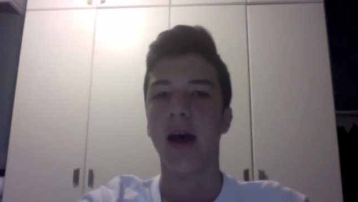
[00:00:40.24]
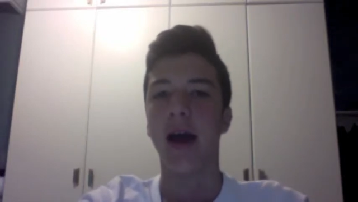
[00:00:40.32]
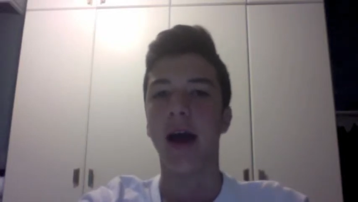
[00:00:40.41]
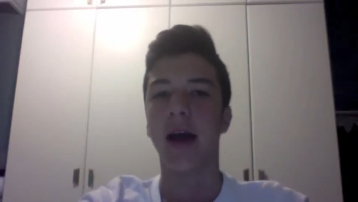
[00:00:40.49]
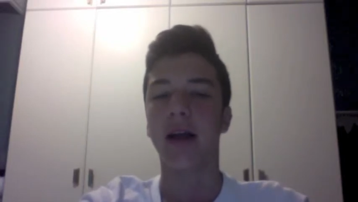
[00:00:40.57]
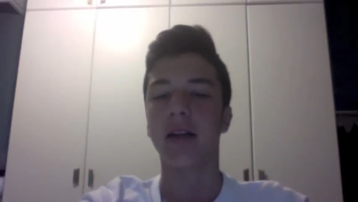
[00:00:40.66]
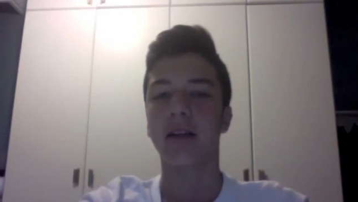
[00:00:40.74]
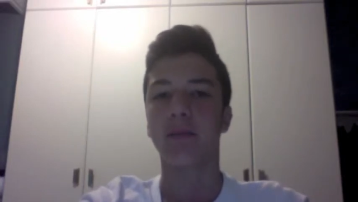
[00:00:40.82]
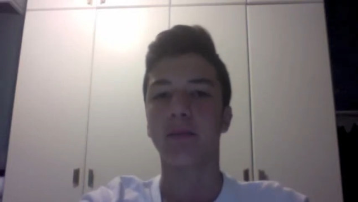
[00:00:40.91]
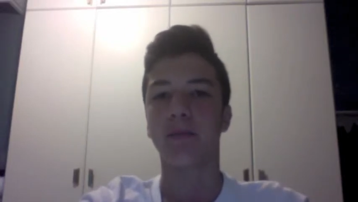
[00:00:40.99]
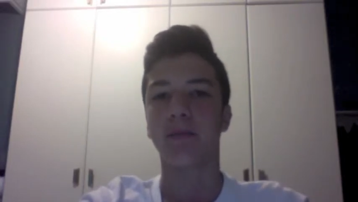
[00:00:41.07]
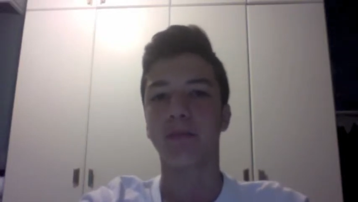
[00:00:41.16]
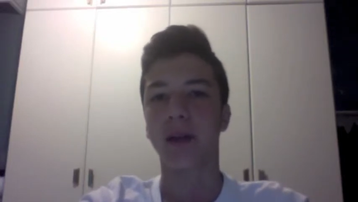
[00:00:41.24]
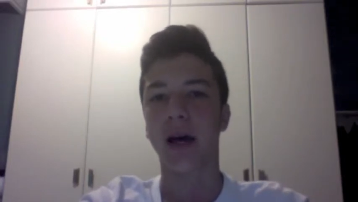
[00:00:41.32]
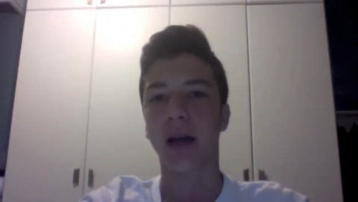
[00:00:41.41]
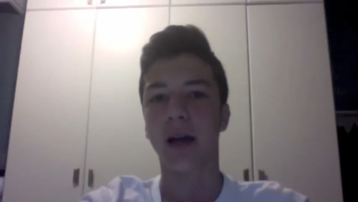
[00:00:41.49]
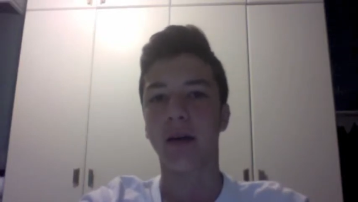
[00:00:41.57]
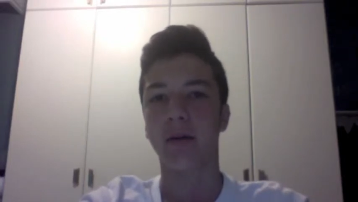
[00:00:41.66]
and
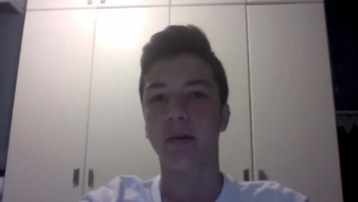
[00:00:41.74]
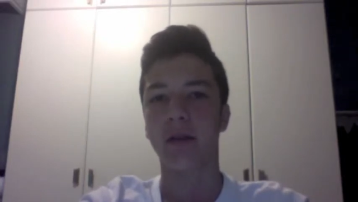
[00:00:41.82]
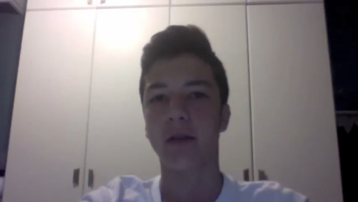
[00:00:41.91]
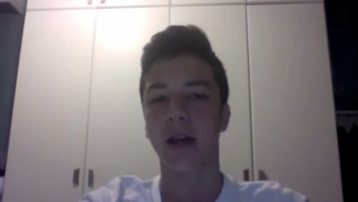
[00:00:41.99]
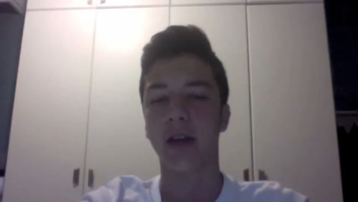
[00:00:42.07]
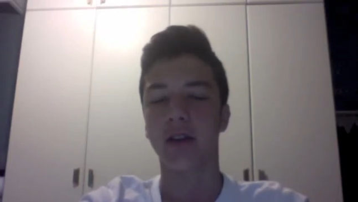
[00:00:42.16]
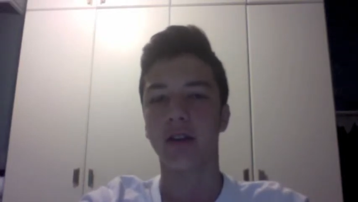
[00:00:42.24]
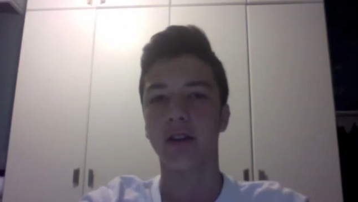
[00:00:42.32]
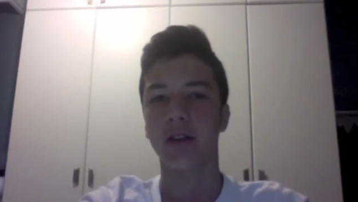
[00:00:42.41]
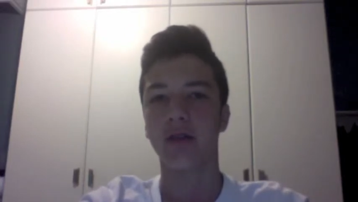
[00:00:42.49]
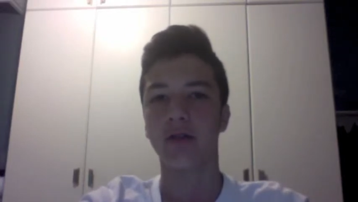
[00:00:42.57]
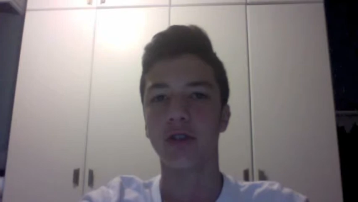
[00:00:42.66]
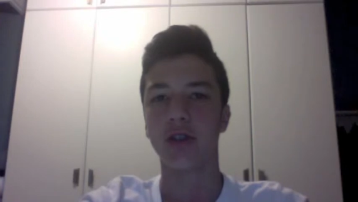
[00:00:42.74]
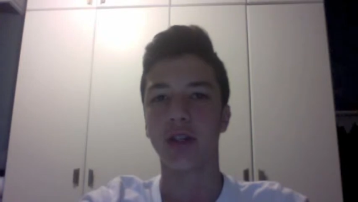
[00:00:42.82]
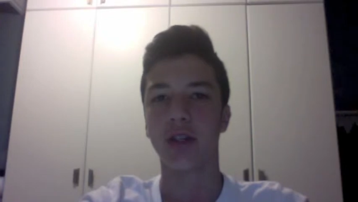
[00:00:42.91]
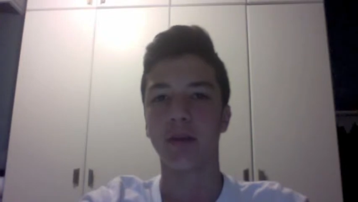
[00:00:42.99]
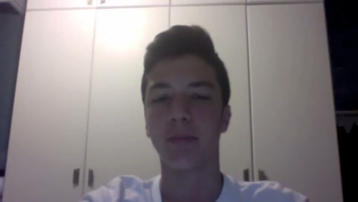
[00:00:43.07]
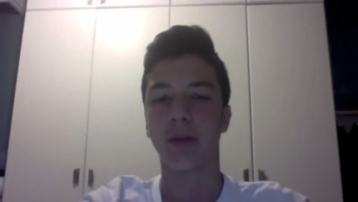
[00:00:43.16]
Black Death,
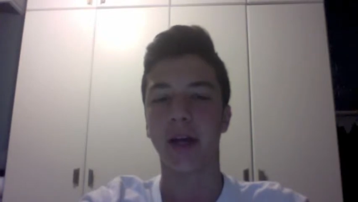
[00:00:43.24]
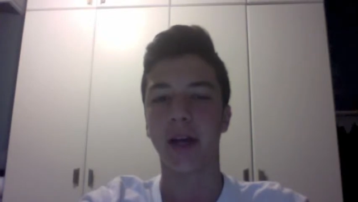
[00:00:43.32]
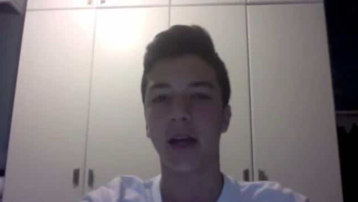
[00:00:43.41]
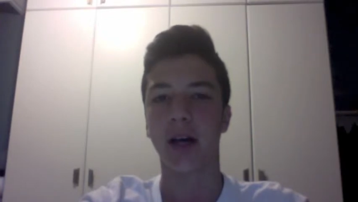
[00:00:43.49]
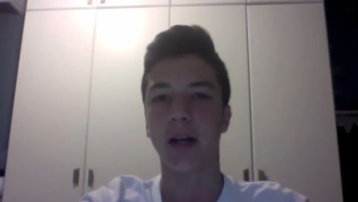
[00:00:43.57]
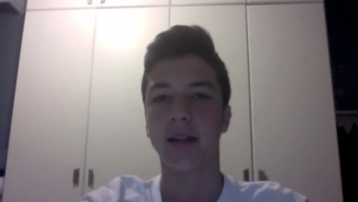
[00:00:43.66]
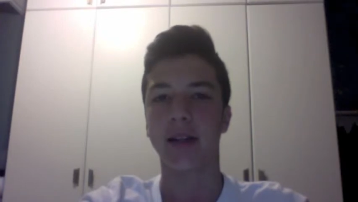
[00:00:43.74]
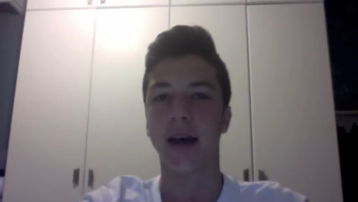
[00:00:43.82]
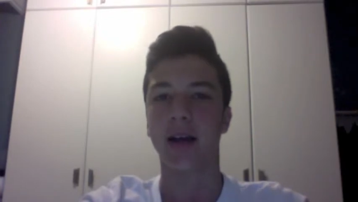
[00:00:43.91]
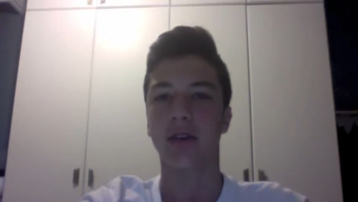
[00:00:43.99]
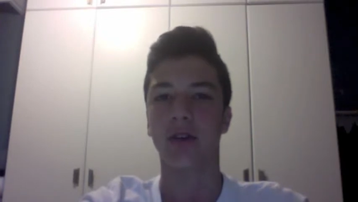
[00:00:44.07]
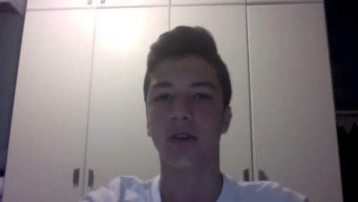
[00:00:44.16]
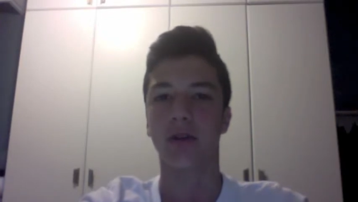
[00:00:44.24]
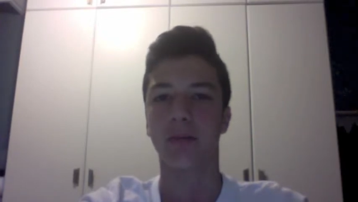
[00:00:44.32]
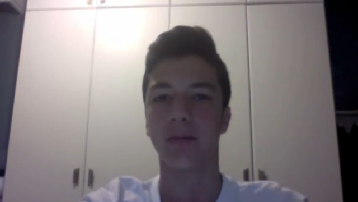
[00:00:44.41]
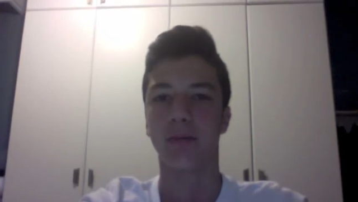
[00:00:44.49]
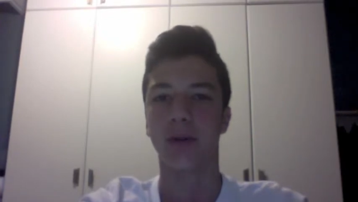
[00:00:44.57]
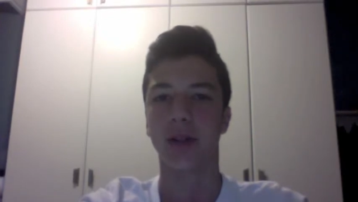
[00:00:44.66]
usually the plague, attacks your
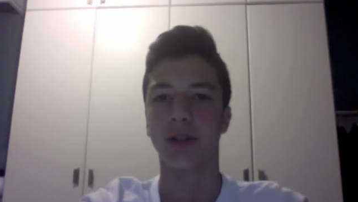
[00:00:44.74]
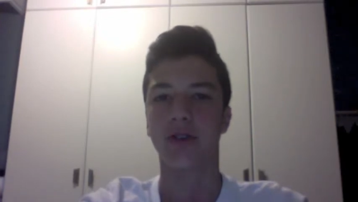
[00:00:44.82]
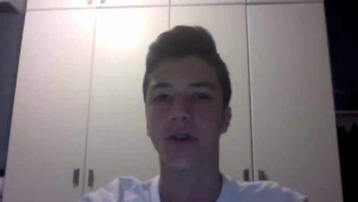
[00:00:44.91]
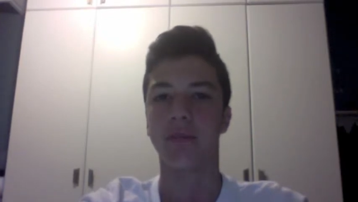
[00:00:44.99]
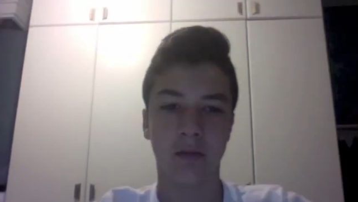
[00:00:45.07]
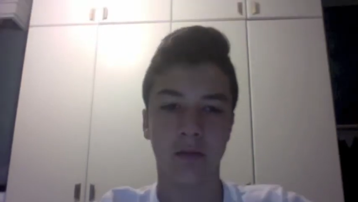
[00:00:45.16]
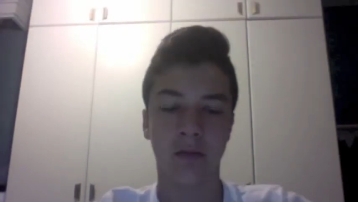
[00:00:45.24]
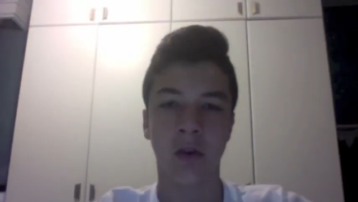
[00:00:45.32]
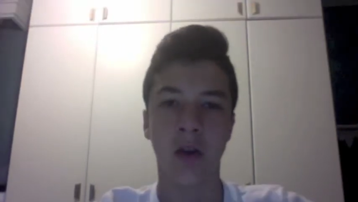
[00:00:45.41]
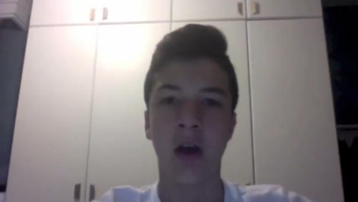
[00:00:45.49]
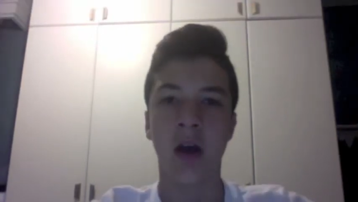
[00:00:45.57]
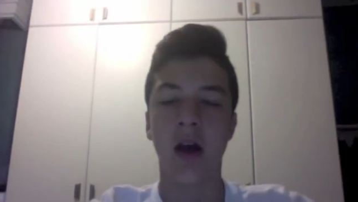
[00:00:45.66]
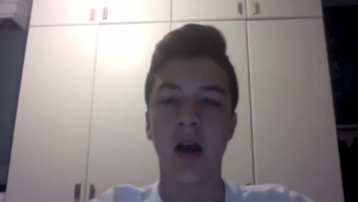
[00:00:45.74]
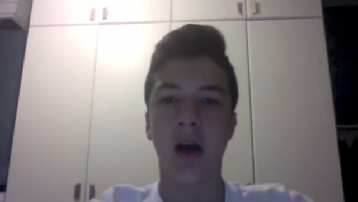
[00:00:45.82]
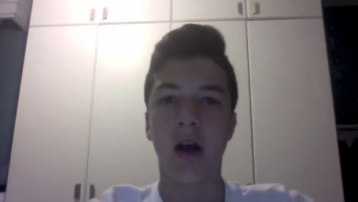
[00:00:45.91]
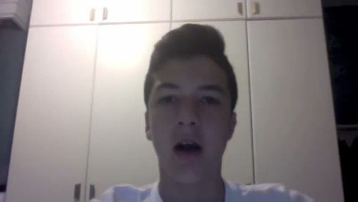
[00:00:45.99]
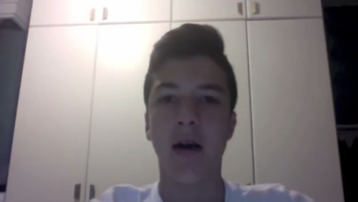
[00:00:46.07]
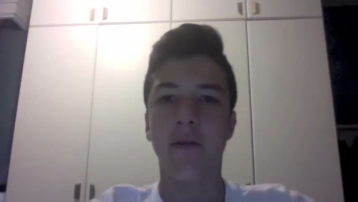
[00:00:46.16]
bloodstream.
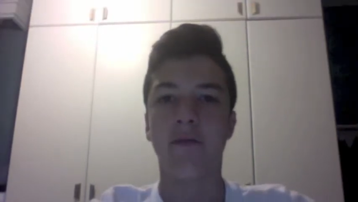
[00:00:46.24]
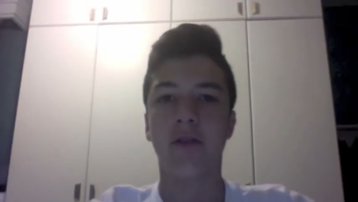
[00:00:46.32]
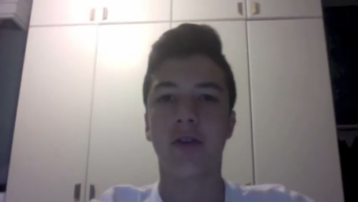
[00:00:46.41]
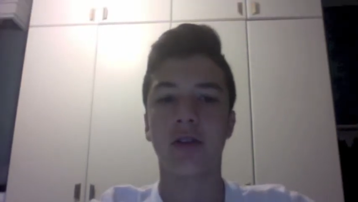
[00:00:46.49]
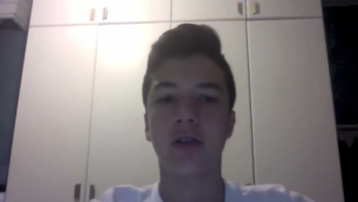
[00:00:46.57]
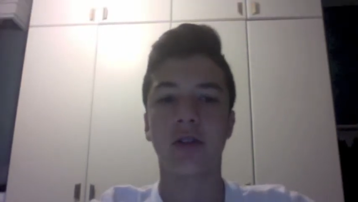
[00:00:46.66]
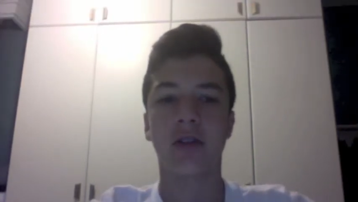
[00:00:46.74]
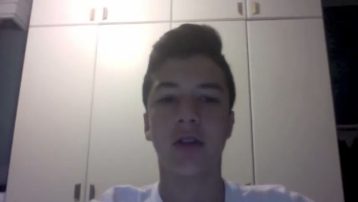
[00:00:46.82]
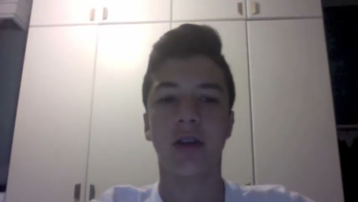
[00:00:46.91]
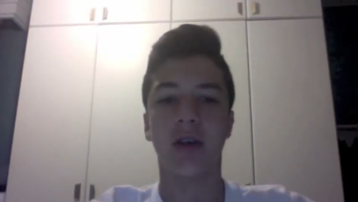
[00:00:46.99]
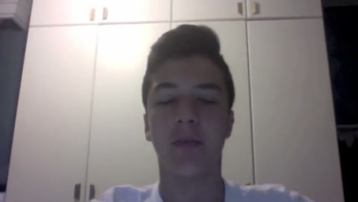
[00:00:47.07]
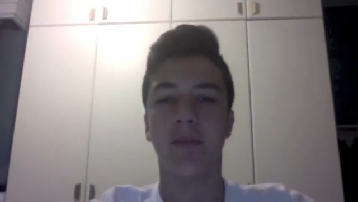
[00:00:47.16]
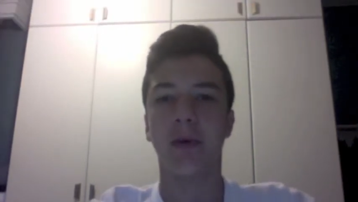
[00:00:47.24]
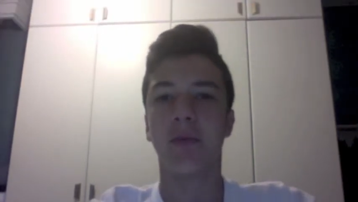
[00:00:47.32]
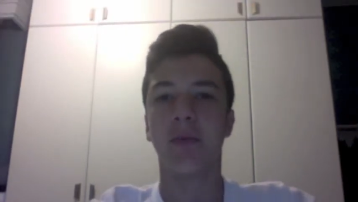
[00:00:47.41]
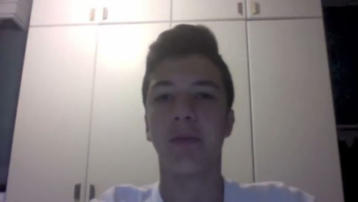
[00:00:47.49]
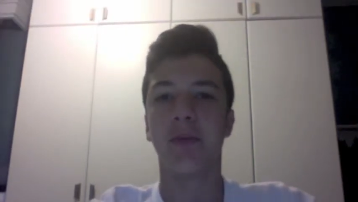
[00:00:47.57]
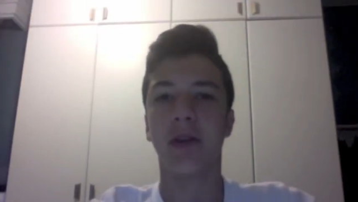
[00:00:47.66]
At first, the
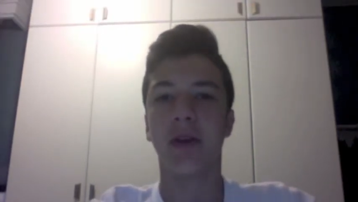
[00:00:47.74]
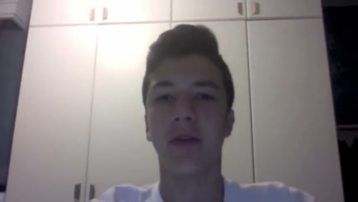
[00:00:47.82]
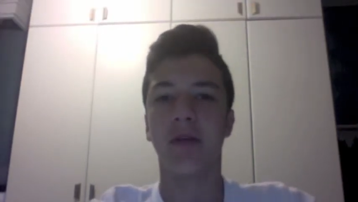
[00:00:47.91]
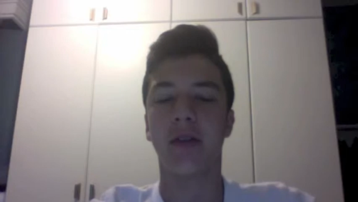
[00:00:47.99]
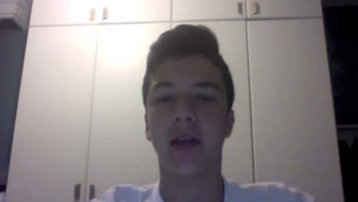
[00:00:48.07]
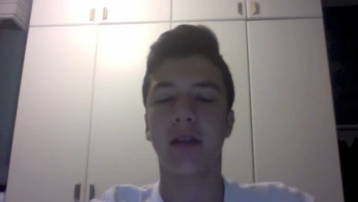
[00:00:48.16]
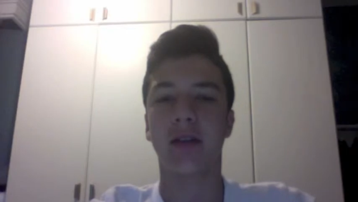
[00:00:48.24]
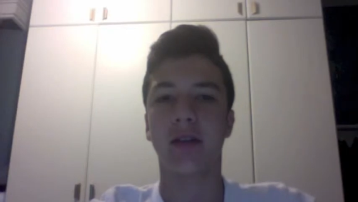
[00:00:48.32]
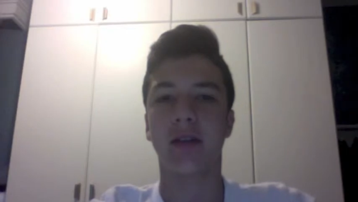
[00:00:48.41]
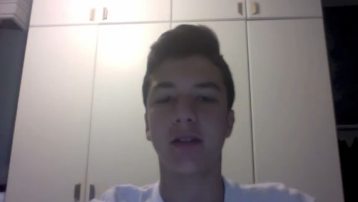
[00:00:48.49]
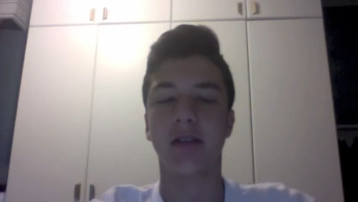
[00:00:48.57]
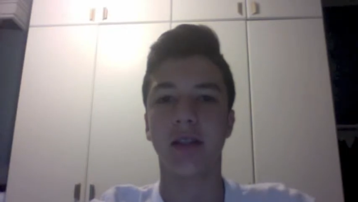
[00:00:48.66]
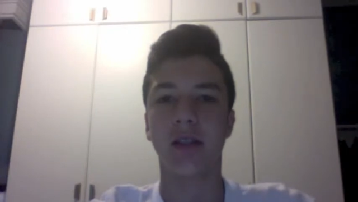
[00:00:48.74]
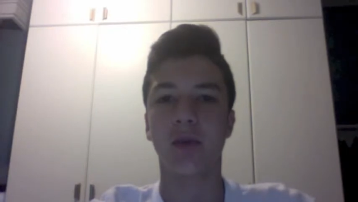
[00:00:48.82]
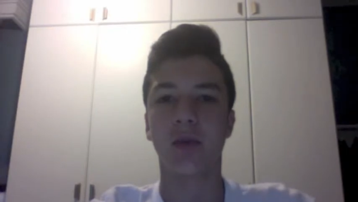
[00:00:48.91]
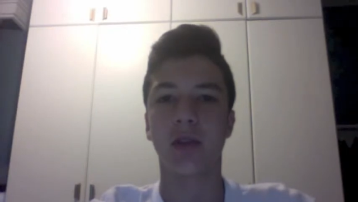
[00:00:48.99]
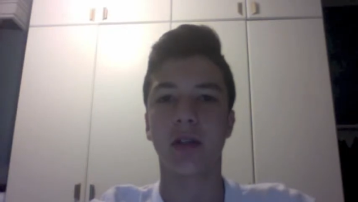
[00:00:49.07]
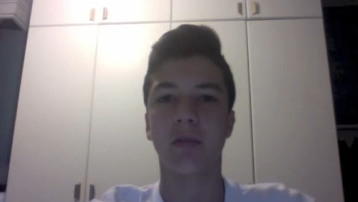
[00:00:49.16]
people believed that the disease
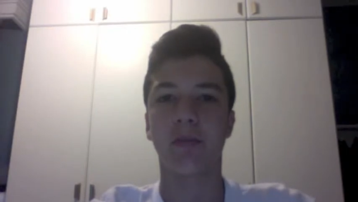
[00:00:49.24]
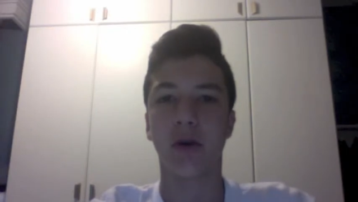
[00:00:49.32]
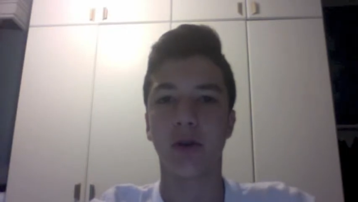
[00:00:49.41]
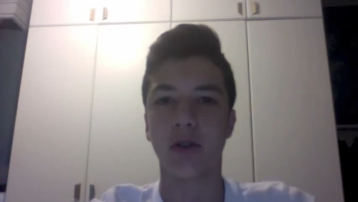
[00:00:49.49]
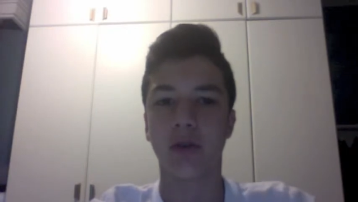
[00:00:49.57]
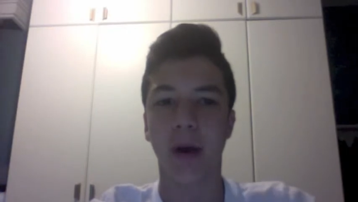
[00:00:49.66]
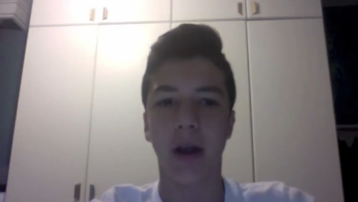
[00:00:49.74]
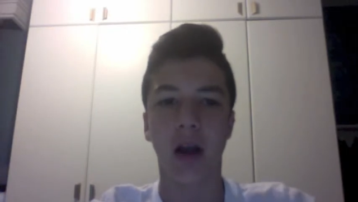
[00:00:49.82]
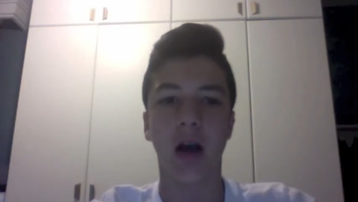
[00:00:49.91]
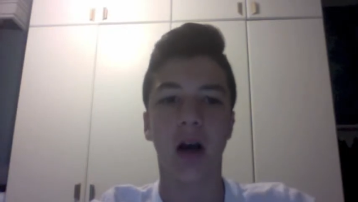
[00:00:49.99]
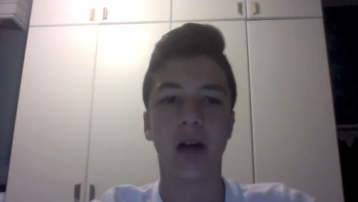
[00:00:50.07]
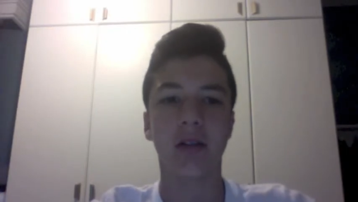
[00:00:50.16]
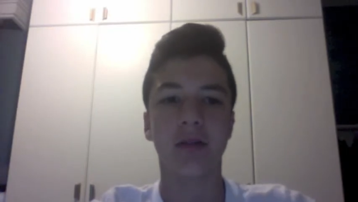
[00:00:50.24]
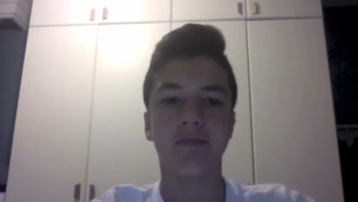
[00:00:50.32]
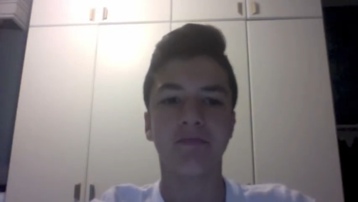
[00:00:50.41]
was imposed by God